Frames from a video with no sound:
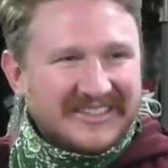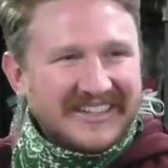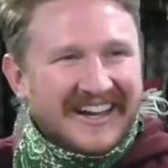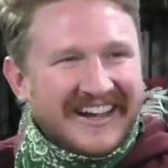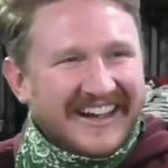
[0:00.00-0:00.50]

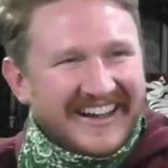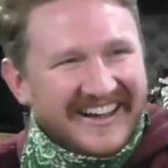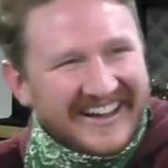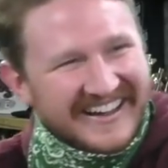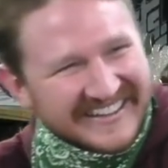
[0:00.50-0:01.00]

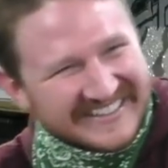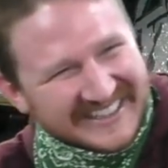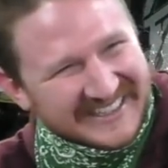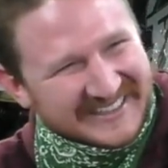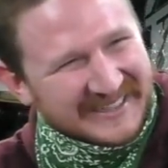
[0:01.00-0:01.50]

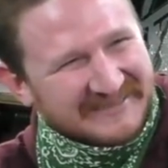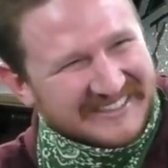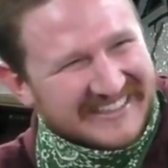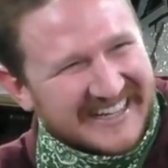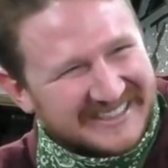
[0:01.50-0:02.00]

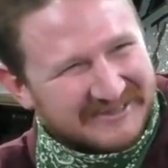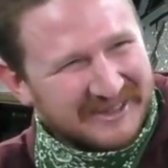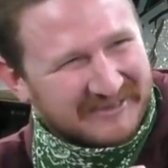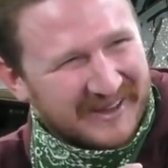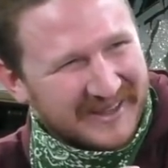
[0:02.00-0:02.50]
obsessed
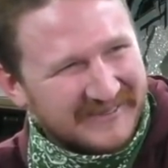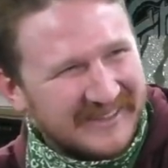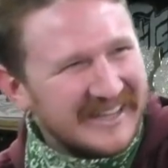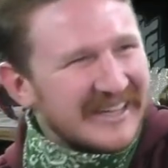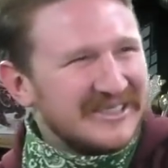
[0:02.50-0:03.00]
with Rutherford.
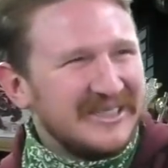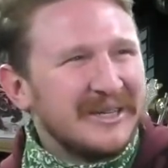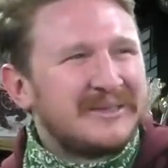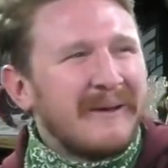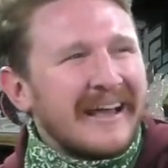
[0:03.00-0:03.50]
She
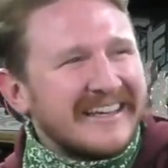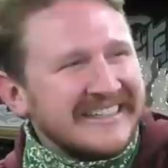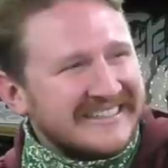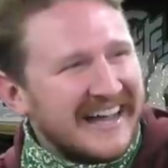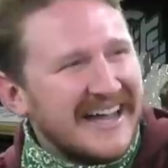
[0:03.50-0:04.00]
goes back
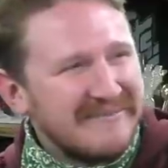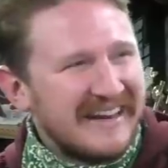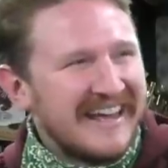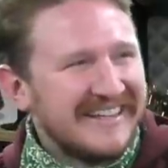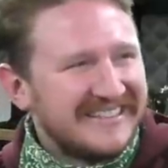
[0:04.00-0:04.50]
in time
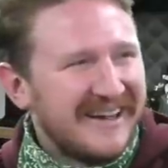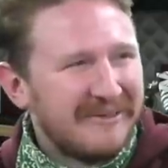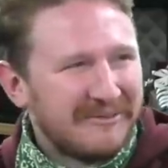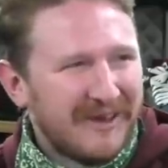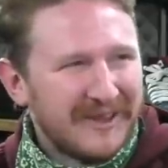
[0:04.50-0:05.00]
and hangs out
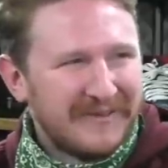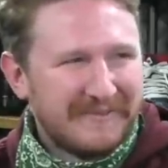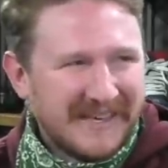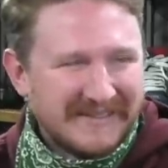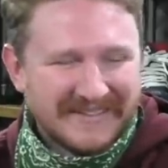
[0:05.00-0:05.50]
with Rutherford
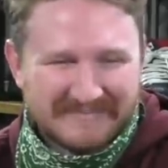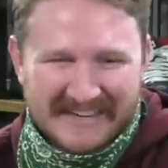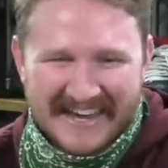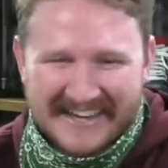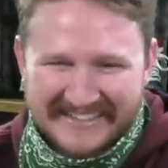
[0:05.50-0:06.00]
B.
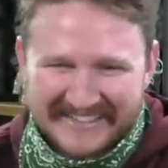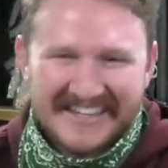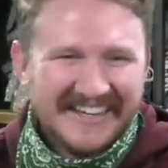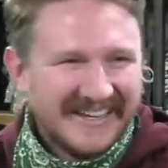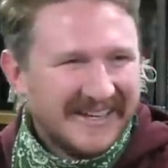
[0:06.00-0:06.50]
Hayes
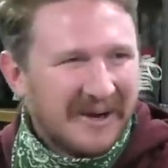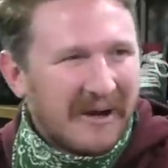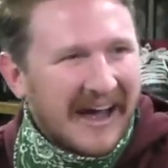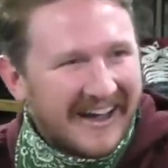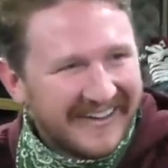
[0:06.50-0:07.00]
in
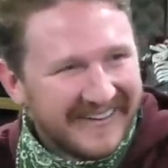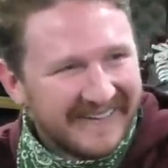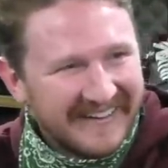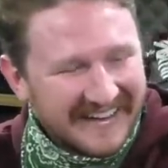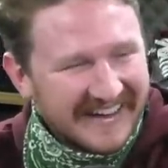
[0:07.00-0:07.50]

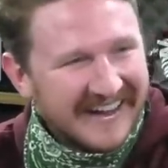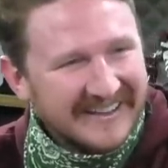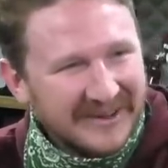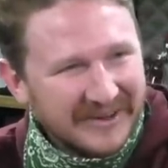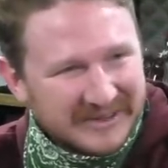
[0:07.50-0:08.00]
Ohio
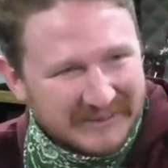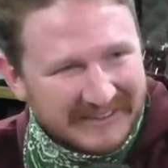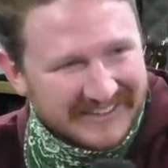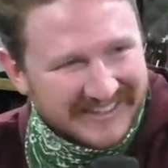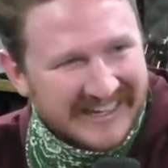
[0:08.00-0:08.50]
and learns
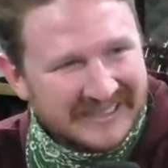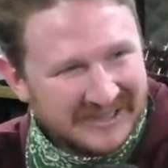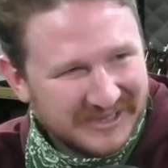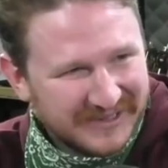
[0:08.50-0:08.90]
about the dangers of